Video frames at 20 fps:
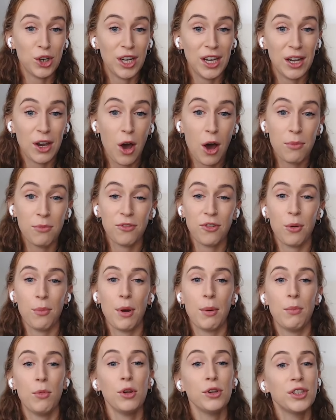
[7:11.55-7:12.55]
income from
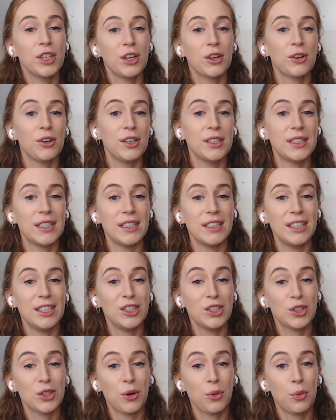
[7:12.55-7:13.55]
a multi-currency
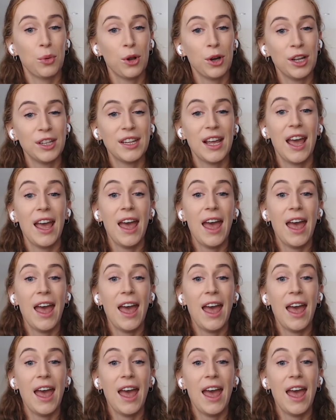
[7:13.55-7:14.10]
digital wallet,